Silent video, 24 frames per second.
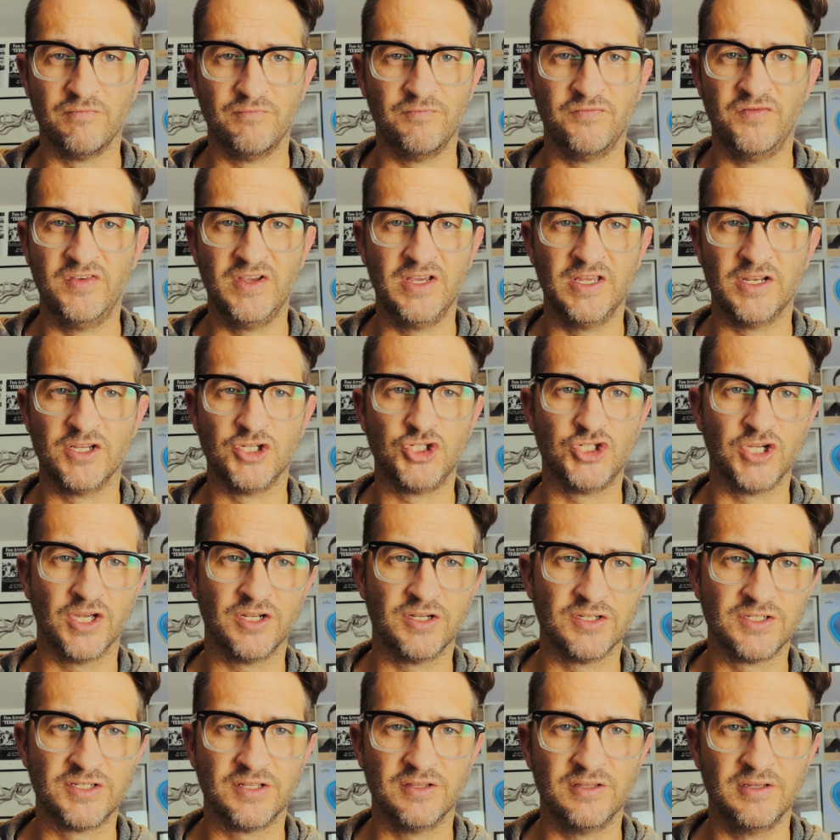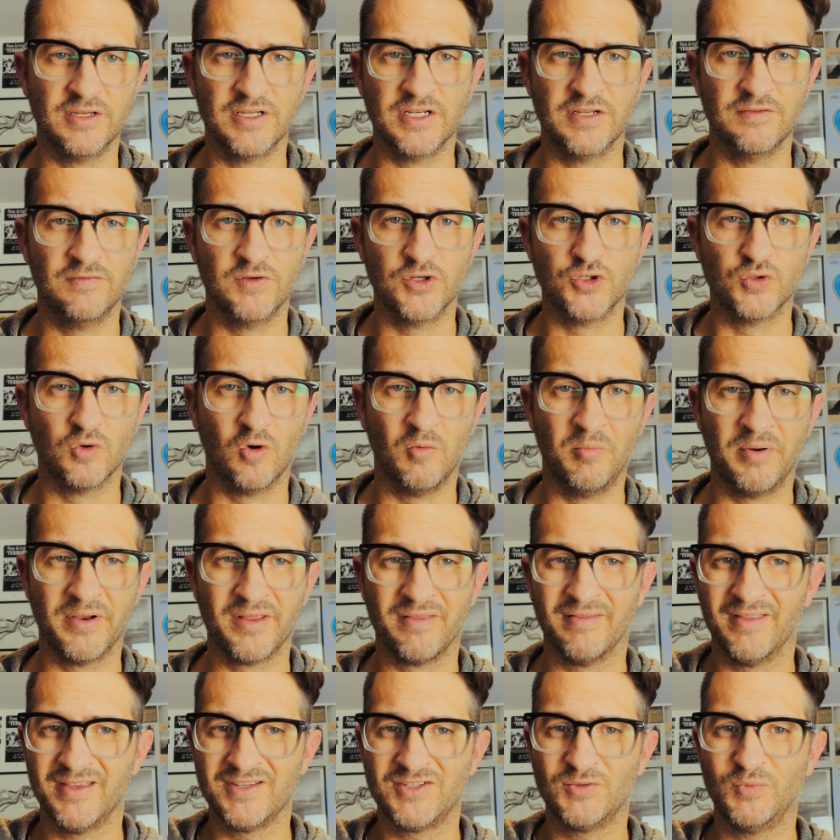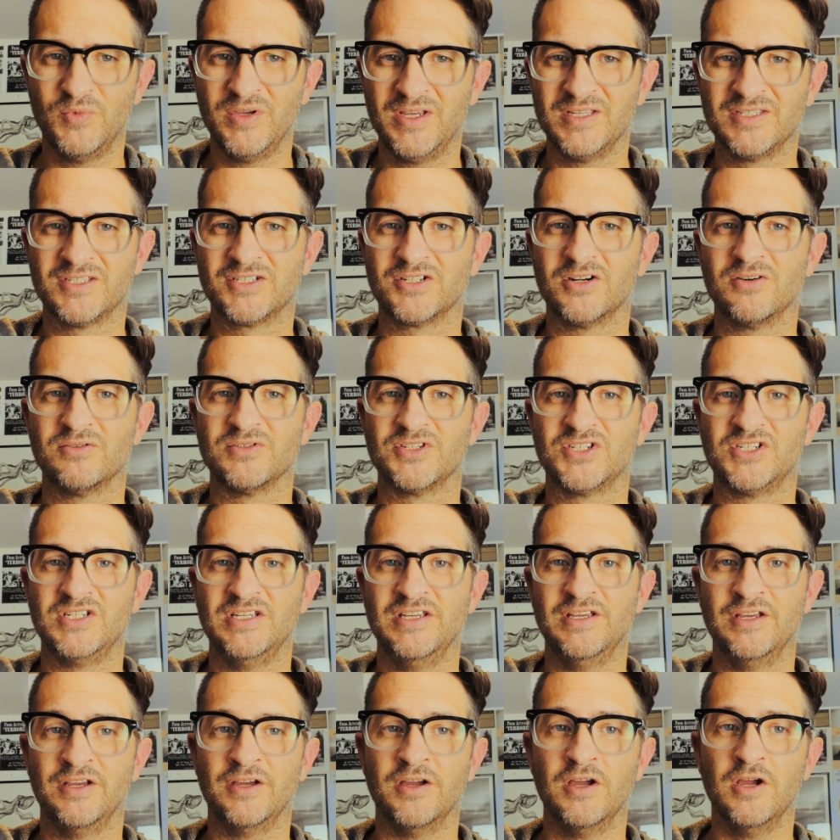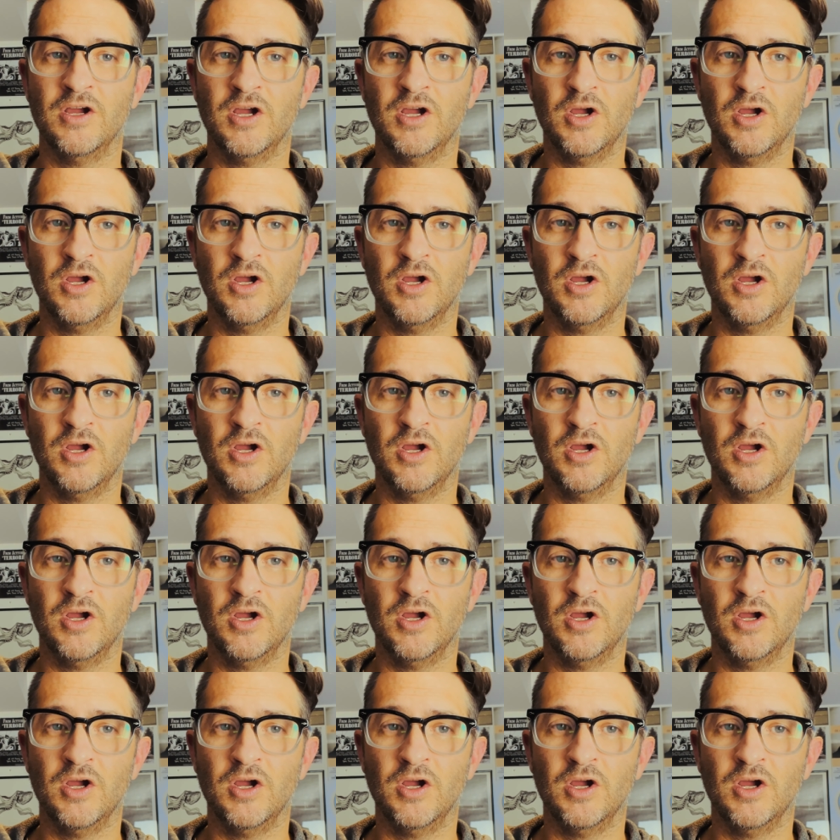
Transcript: vegan agenda to the individual, but unless we can start seeing